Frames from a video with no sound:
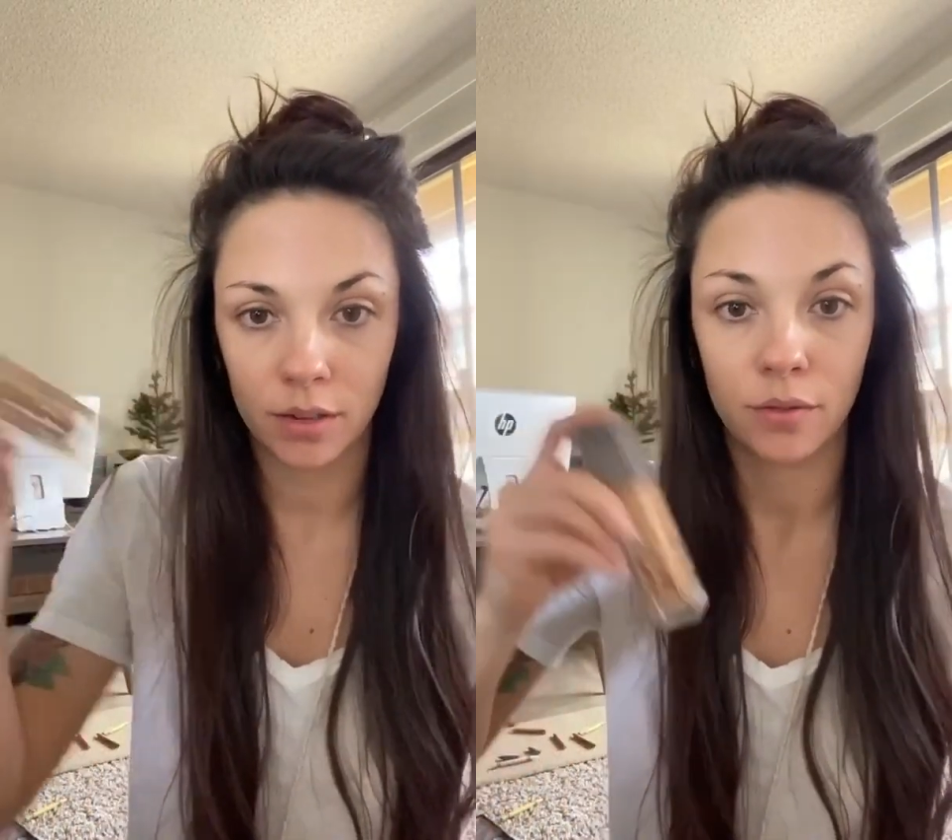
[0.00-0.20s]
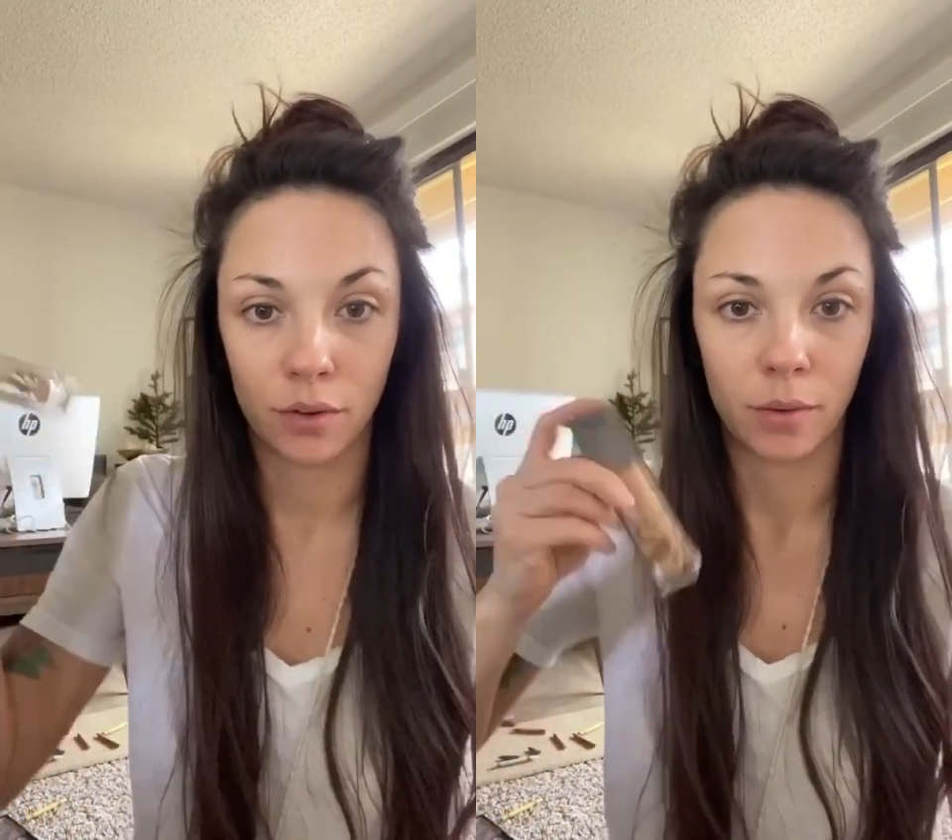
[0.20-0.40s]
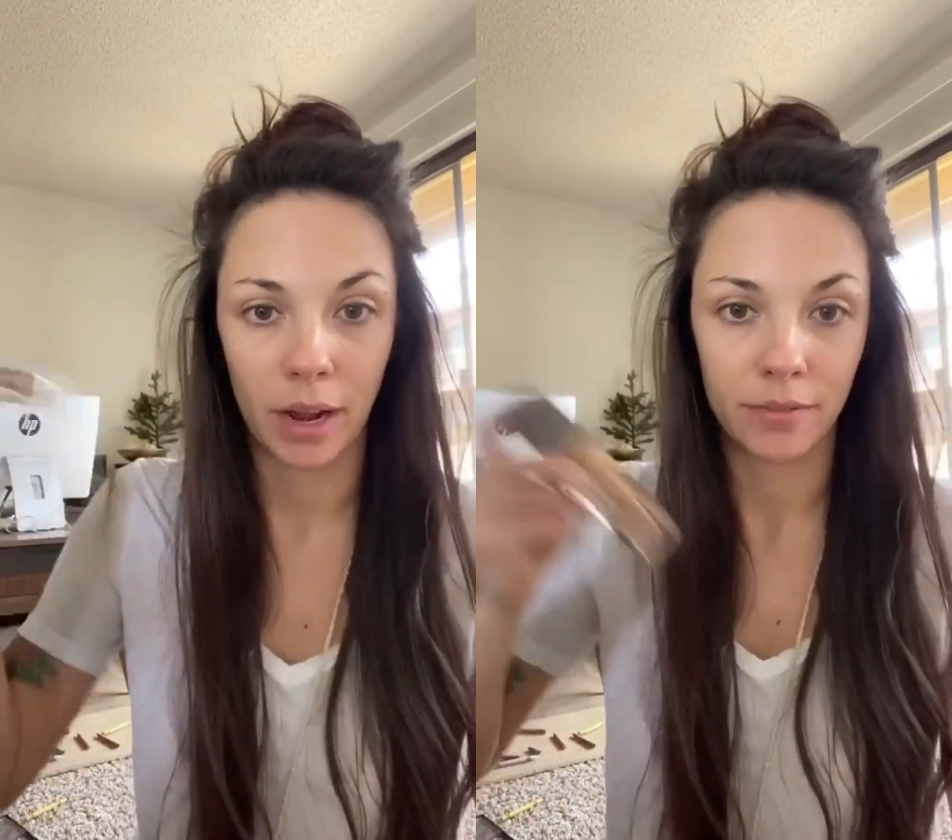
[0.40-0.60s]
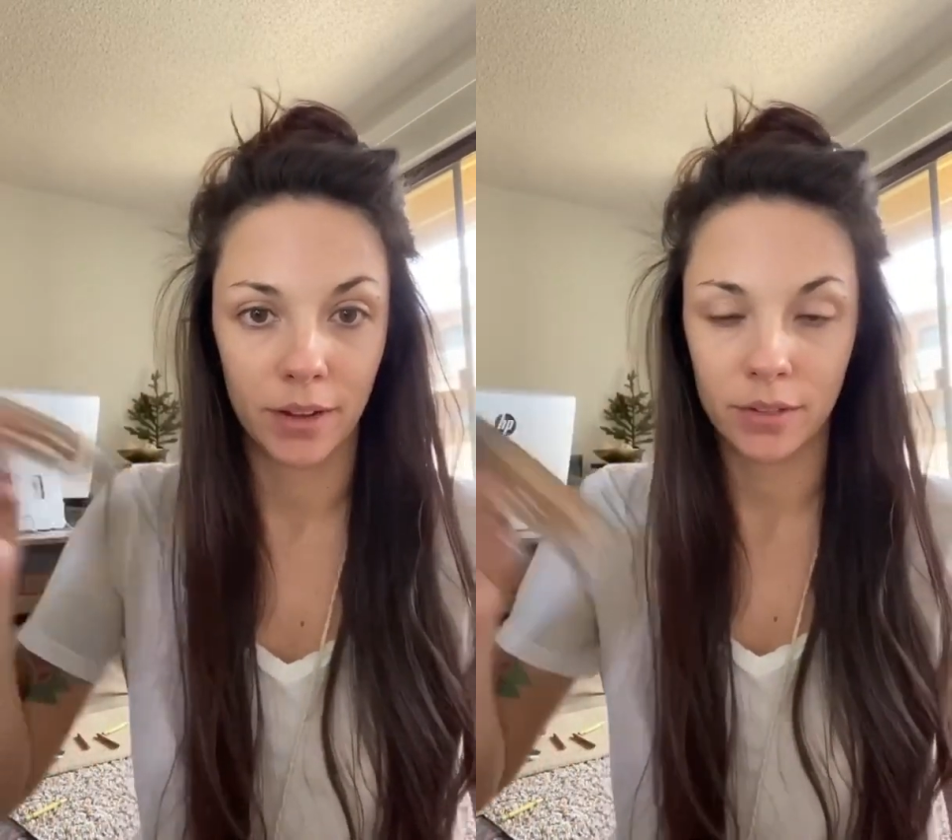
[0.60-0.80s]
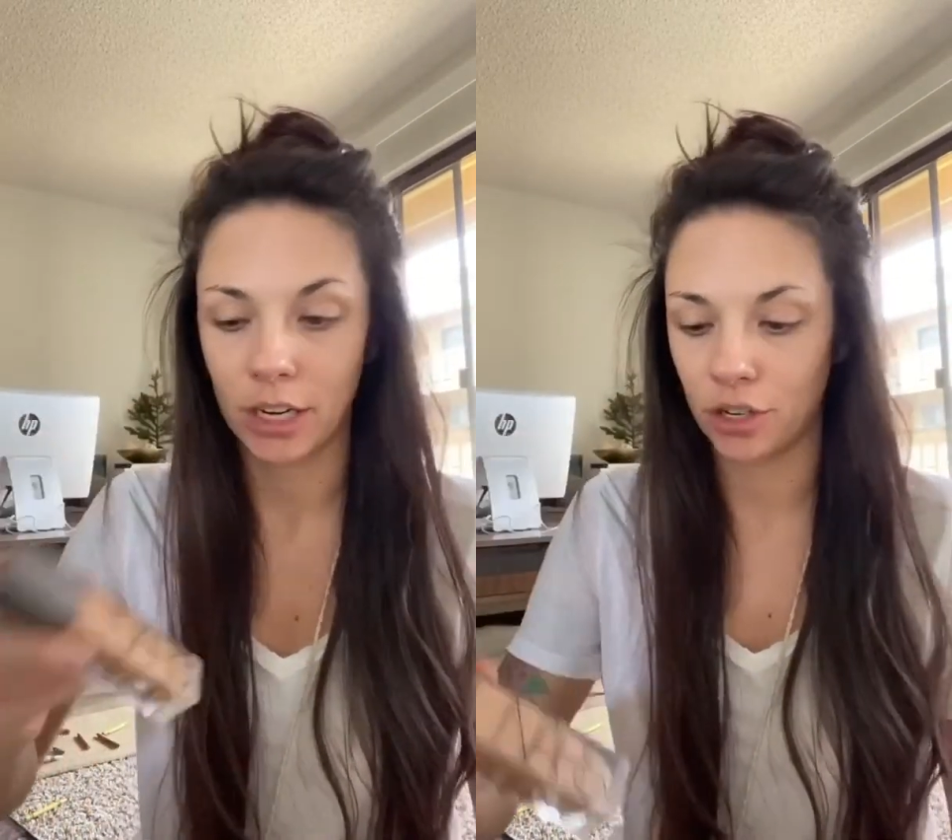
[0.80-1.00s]
for my
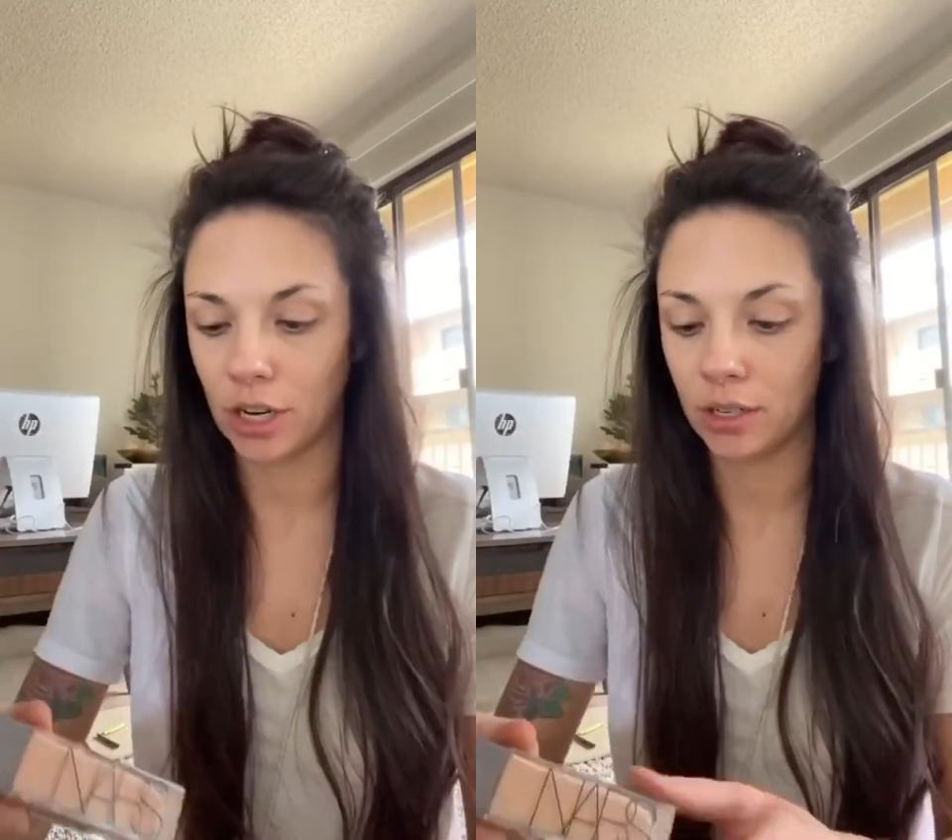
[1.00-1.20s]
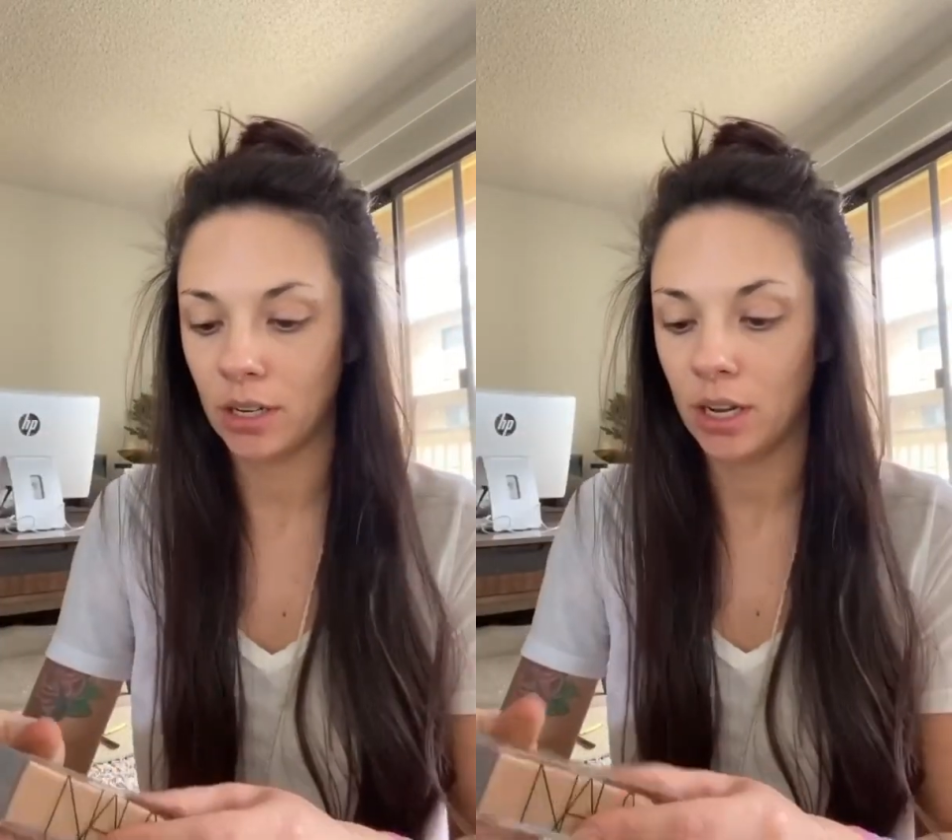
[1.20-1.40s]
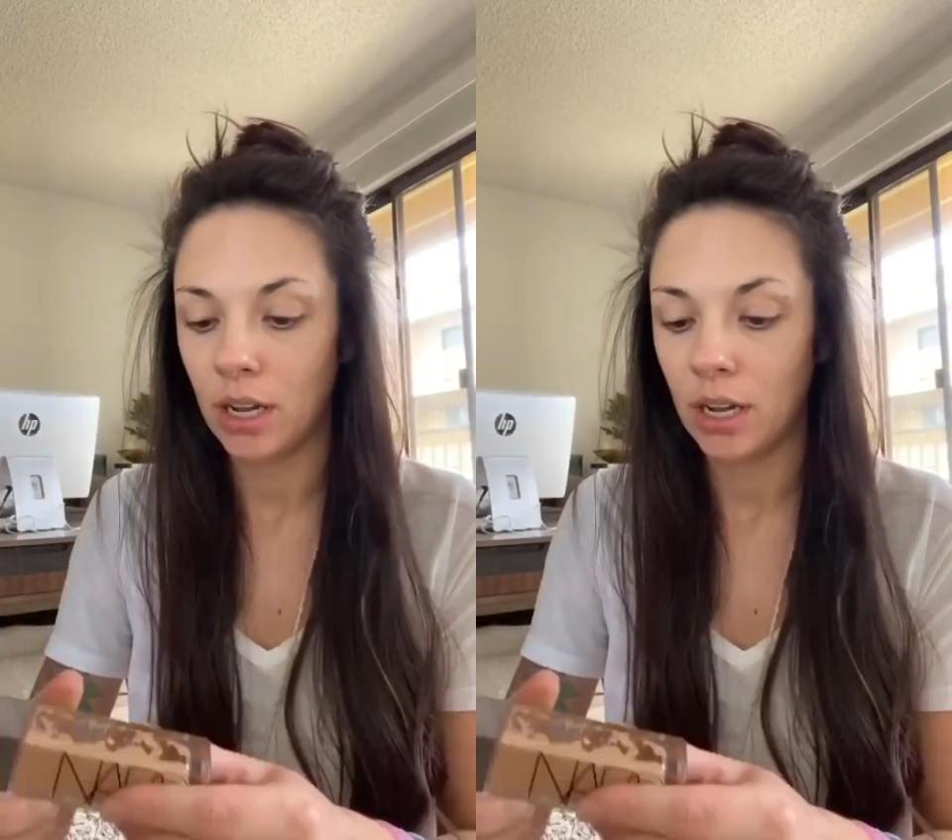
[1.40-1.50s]
foundation.